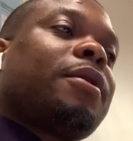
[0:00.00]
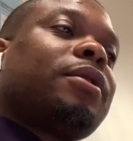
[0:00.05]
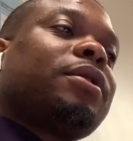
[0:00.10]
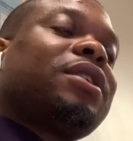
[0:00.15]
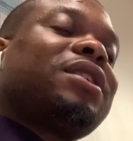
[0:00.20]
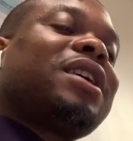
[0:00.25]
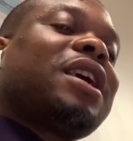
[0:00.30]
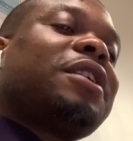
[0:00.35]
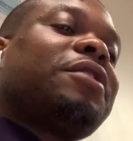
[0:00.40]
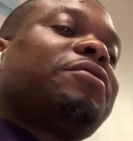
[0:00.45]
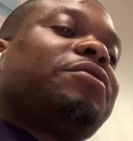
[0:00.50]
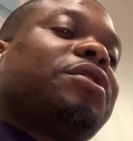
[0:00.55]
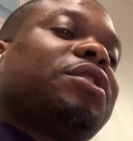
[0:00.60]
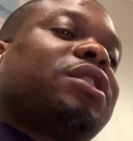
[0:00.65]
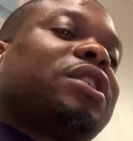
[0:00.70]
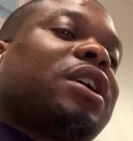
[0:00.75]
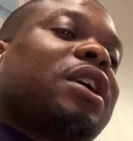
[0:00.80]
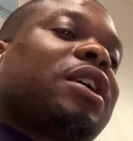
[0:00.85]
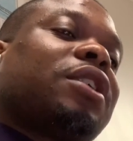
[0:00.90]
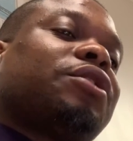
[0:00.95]
This kind of
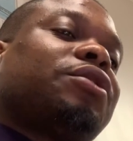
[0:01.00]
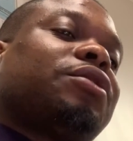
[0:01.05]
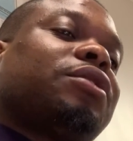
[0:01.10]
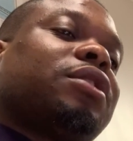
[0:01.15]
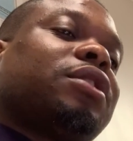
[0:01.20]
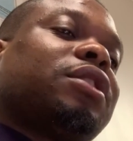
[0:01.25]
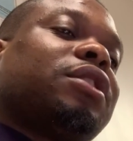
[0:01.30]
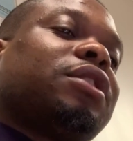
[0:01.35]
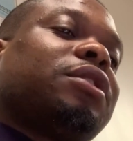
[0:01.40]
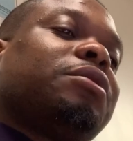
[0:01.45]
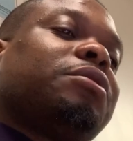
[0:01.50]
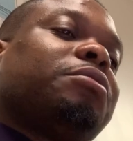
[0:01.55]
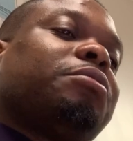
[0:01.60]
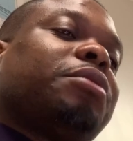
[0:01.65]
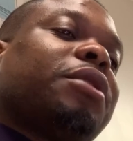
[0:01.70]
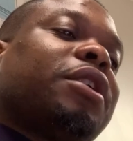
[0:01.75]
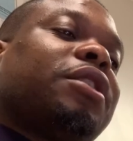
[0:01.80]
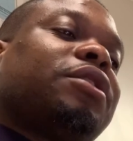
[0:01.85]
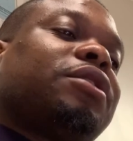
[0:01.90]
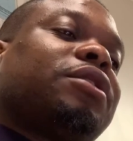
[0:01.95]
risk are actually
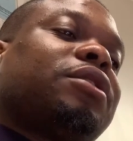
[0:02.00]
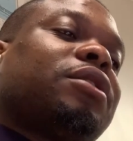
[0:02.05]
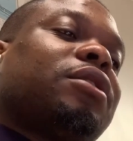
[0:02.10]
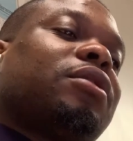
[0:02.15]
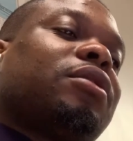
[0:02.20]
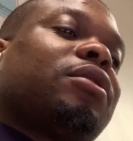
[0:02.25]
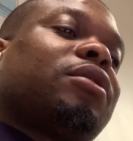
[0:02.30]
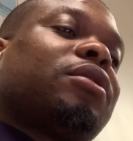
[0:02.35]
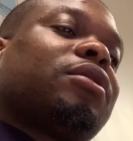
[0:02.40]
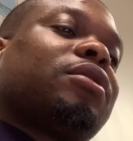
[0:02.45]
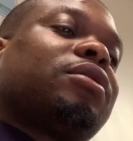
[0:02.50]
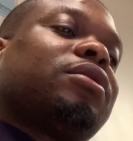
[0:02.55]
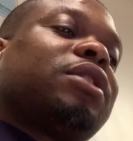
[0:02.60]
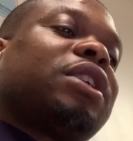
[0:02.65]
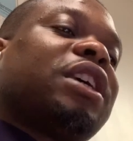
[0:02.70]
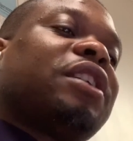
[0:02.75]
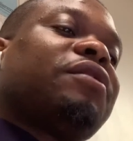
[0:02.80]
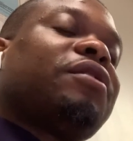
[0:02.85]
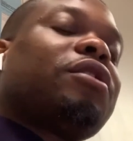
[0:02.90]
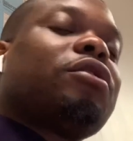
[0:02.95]
based on
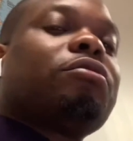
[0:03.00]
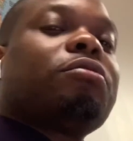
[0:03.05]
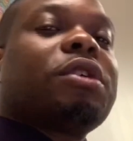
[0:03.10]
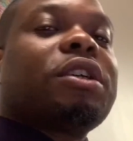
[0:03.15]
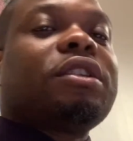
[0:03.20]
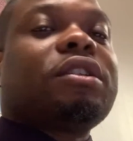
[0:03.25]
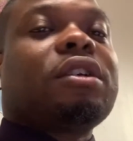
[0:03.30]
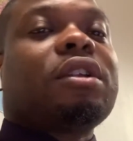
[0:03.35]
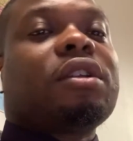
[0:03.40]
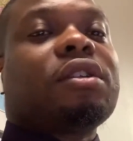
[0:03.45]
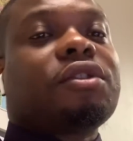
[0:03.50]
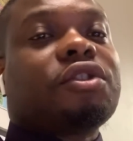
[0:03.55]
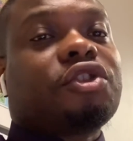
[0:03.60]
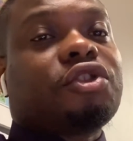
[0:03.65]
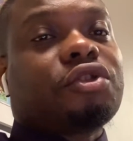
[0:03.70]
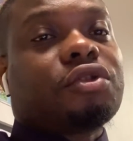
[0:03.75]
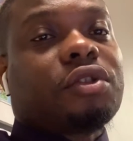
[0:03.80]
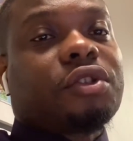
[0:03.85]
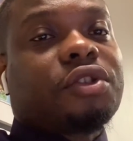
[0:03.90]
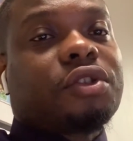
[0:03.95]
the environmental or the
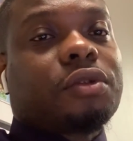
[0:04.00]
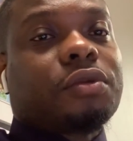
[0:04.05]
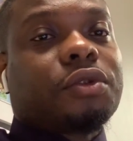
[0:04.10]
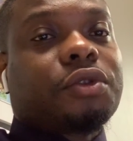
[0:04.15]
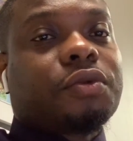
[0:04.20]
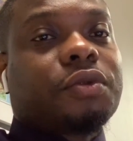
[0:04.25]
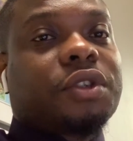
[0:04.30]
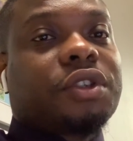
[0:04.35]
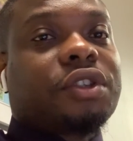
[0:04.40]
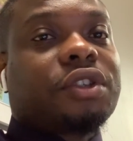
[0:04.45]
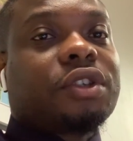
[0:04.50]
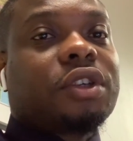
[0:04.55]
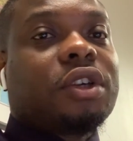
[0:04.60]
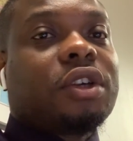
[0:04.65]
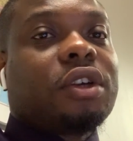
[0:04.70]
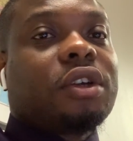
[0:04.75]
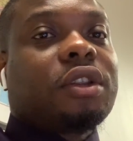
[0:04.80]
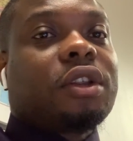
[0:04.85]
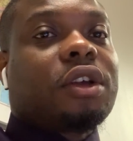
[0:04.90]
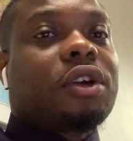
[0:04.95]
structure with which
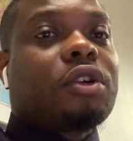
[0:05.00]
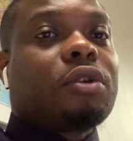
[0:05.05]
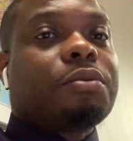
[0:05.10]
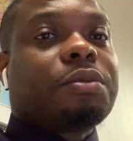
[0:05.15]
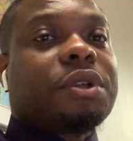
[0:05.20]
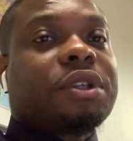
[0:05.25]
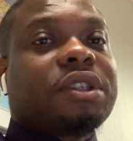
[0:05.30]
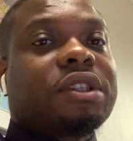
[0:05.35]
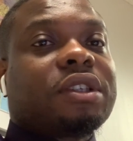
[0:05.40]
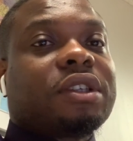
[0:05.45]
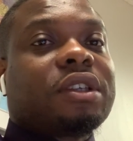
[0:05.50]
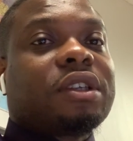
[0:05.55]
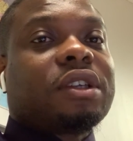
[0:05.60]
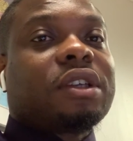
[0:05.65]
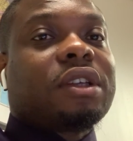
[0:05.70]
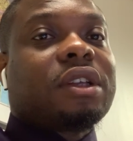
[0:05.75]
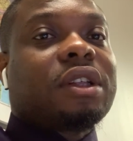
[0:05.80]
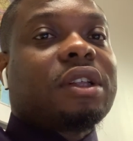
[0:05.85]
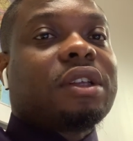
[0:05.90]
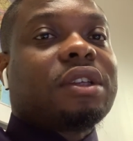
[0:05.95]
the company
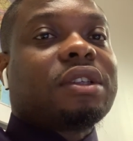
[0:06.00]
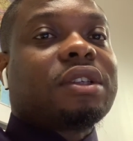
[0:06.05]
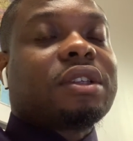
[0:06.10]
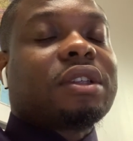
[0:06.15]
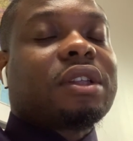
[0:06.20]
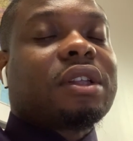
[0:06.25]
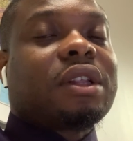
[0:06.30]
is